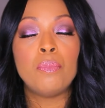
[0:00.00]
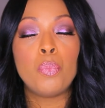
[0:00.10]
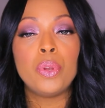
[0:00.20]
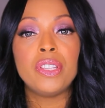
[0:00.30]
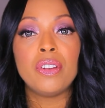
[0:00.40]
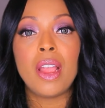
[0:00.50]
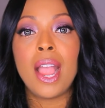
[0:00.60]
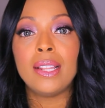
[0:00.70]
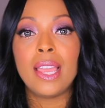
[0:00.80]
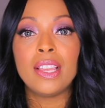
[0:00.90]
with your
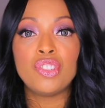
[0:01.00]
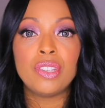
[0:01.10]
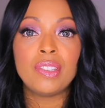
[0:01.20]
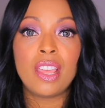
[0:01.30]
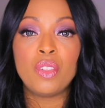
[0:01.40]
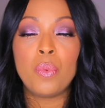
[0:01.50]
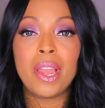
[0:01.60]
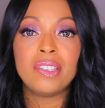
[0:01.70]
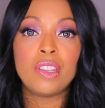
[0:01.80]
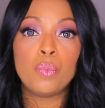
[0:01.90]
eyelashes.
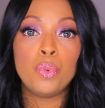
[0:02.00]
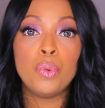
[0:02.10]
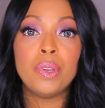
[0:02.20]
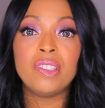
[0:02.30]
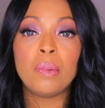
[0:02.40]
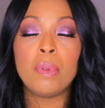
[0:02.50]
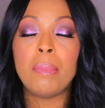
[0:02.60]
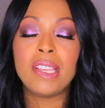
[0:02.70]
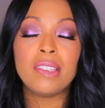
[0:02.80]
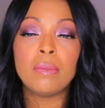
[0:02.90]
Otherwise it ruins them and
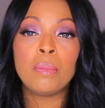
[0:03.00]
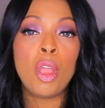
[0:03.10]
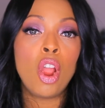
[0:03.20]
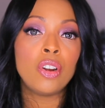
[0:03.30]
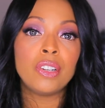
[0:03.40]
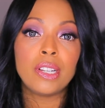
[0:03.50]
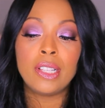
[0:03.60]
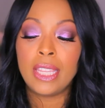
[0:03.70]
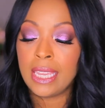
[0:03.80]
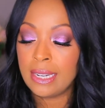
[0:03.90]
makes them harder to
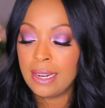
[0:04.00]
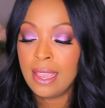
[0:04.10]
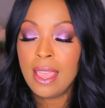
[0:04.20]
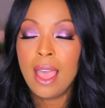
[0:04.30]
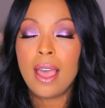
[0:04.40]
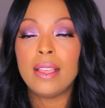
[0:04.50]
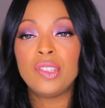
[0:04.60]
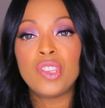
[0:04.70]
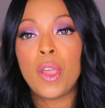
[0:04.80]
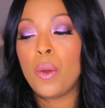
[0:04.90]
clean.
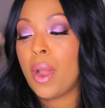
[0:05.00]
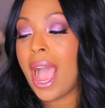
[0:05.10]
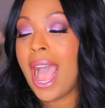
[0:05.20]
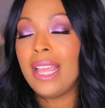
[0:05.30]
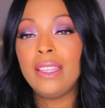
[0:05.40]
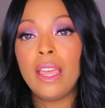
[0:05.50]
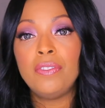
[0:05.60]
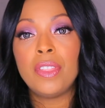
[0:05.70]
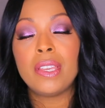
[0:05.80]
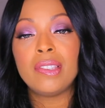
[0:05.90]
So I
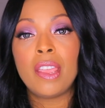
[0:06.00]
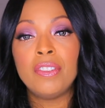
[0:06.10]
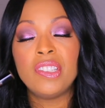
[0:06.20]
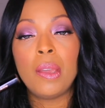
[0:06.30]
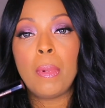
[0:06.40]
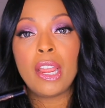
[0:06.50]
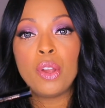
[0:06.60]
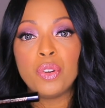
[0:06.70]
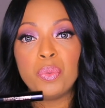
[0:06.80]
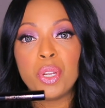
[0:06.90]
love this. Every time I
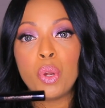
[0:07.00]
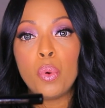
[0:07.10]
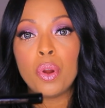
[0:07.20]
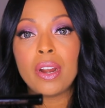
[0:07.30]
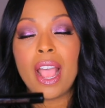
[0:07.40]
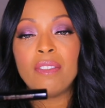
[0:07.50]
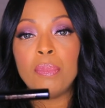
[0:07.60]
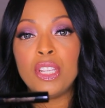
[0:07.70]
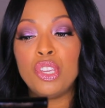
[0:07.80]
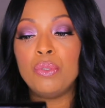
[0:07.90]
go to record, I've
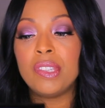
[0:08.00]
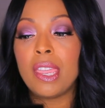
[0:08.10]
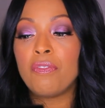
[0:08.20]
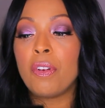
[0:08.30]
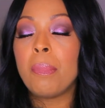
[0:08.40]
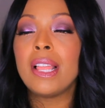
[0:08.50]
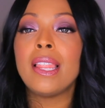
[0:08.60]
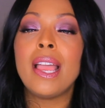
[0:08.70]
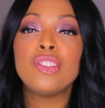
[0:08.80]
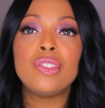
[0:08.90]
been using it for my
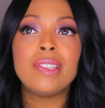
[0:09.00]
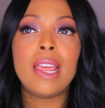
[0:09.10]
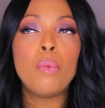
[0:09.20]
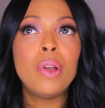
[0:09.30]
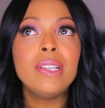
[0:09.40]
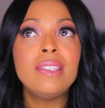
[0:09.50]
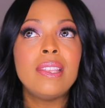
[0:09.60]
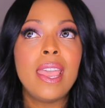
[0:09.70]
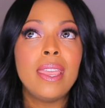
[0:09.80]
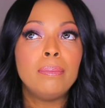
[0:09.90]
lashes, and I want to
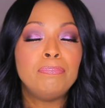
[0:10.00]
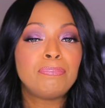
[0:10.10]
say